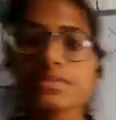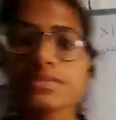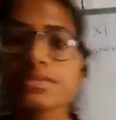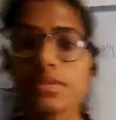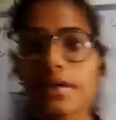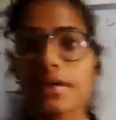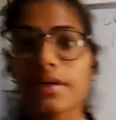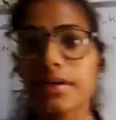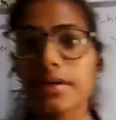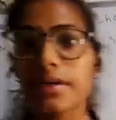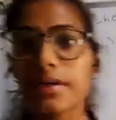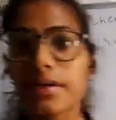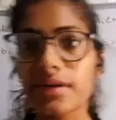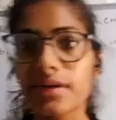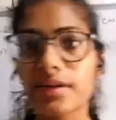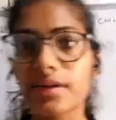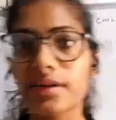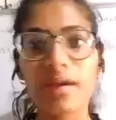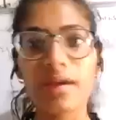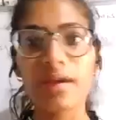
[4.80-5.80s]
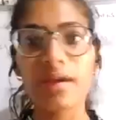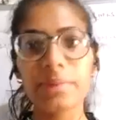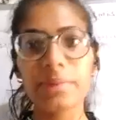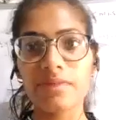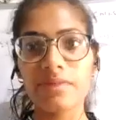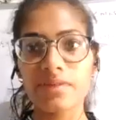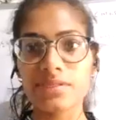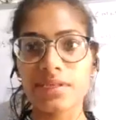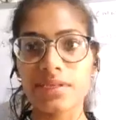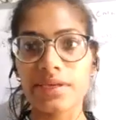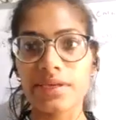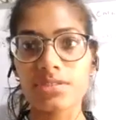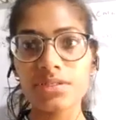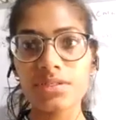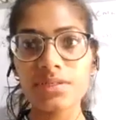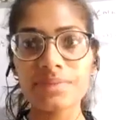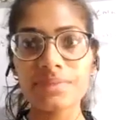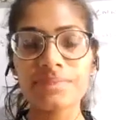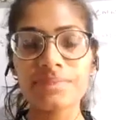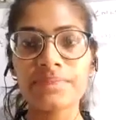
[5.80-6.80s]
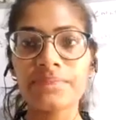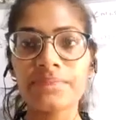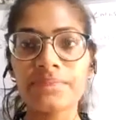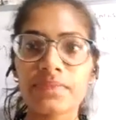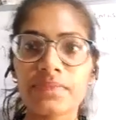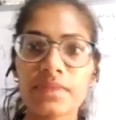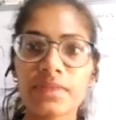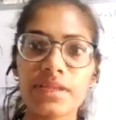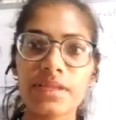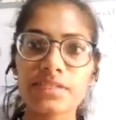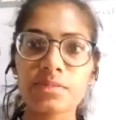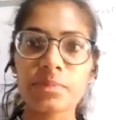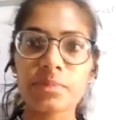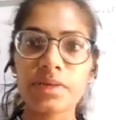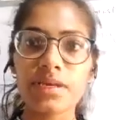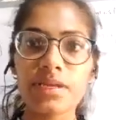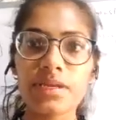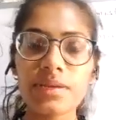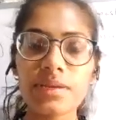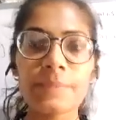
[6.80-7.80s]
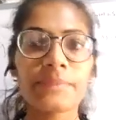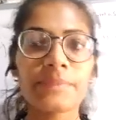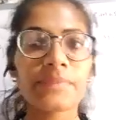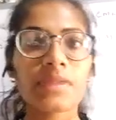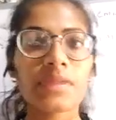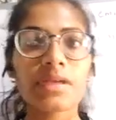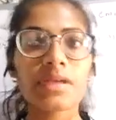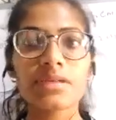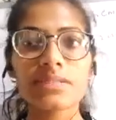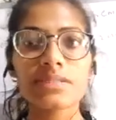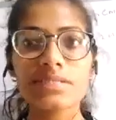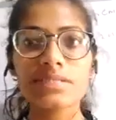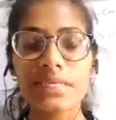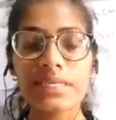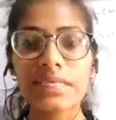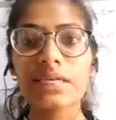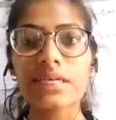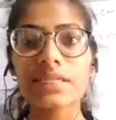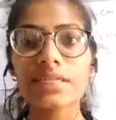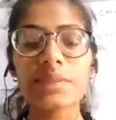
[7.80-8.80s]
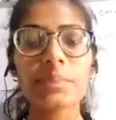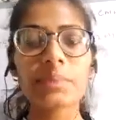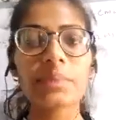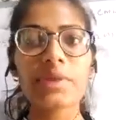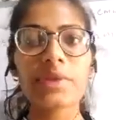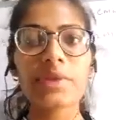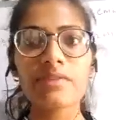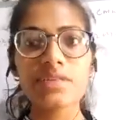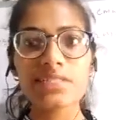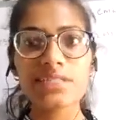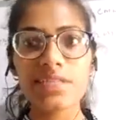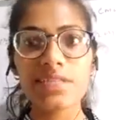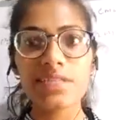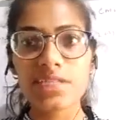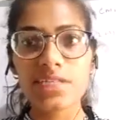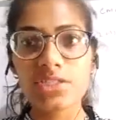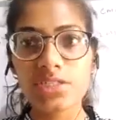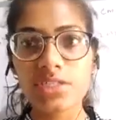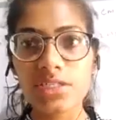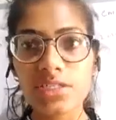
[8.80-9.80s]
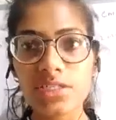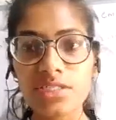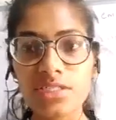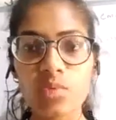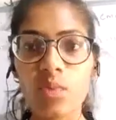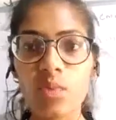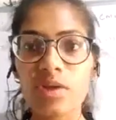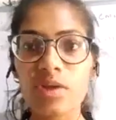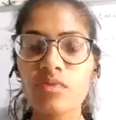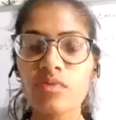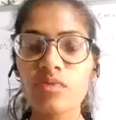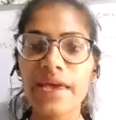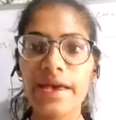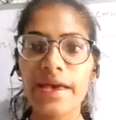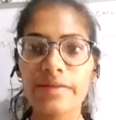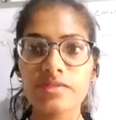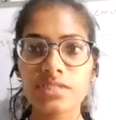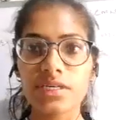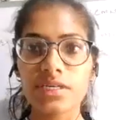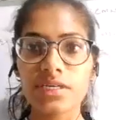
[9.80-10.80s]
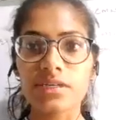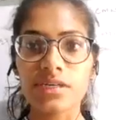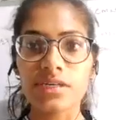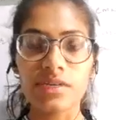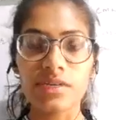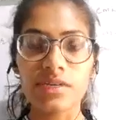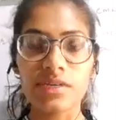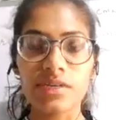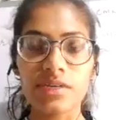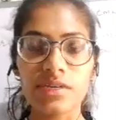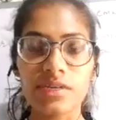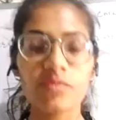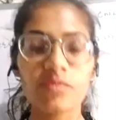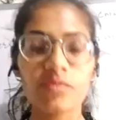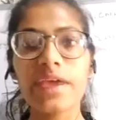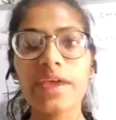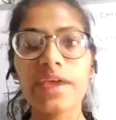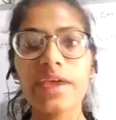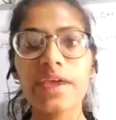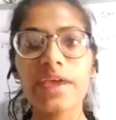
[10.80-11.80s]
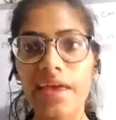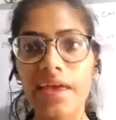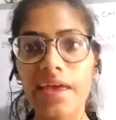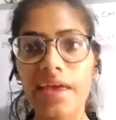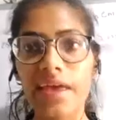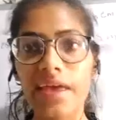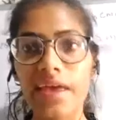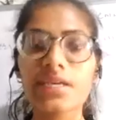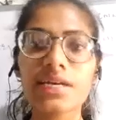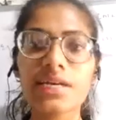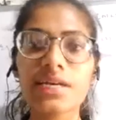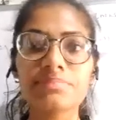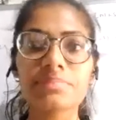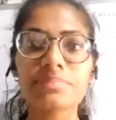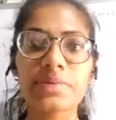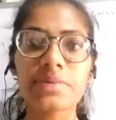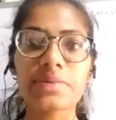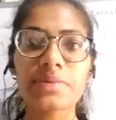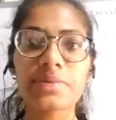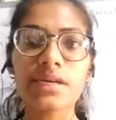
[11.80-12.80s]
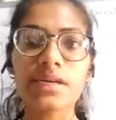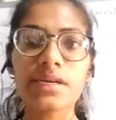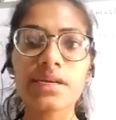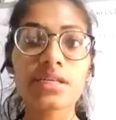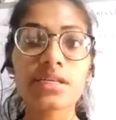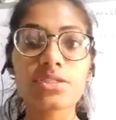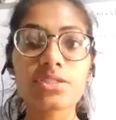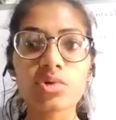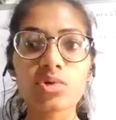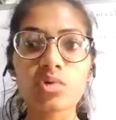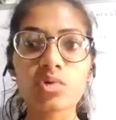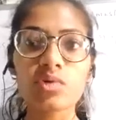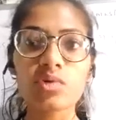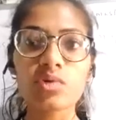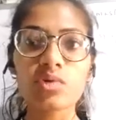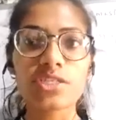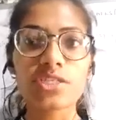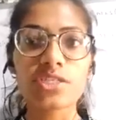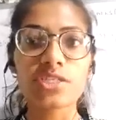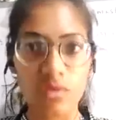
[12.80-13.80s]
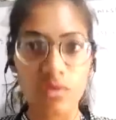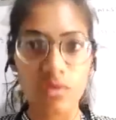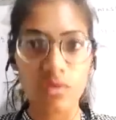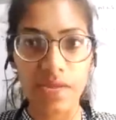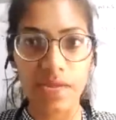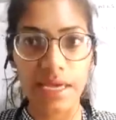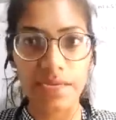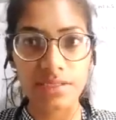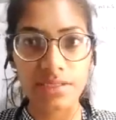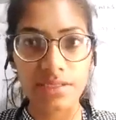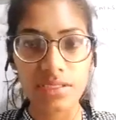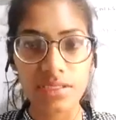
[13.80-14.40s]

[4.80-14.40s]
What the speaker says: studied in our previous lecture. Let's begin. See, in the previous lectures, what we have studied, we have actually completed the dual nature of light,